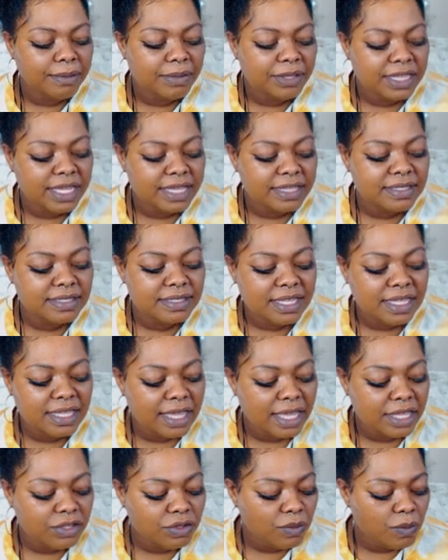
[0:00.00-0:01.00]
but they see
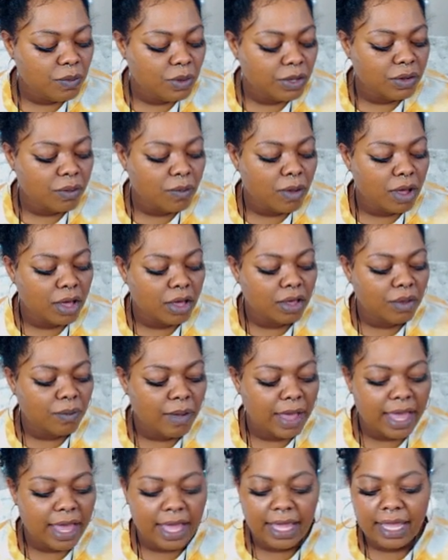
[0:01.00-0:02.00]
that you want to walk
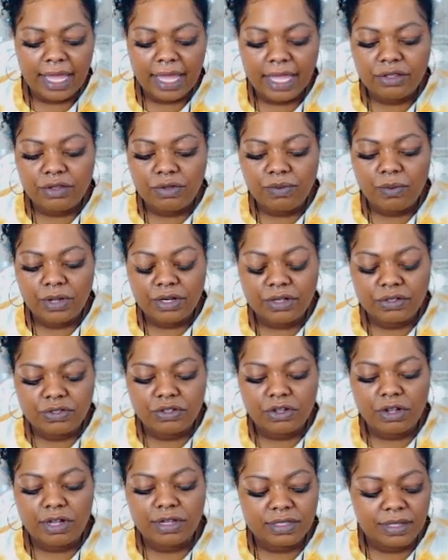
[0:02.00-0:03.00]
away and you want to
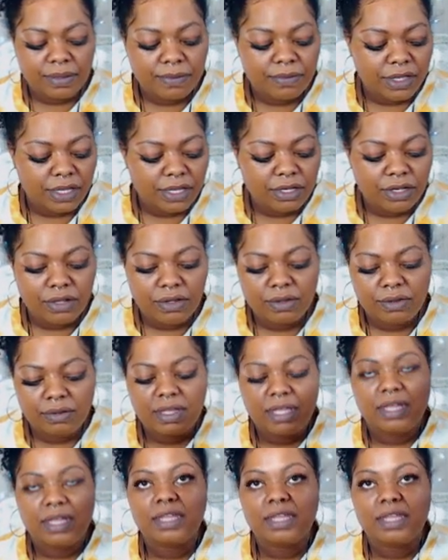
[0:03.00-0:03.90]
start something new.